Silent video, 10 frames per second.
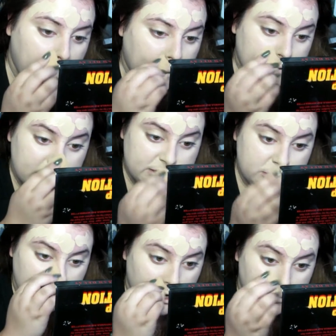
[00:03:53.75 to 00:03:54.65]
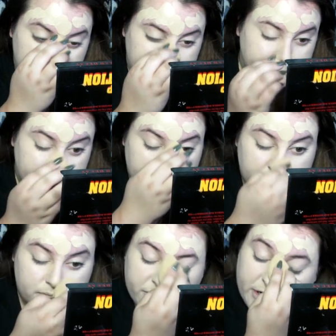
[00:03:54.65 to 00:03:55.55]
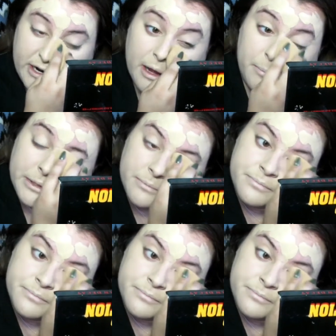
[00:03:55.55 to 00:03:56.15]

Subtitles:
get this job. Very happy.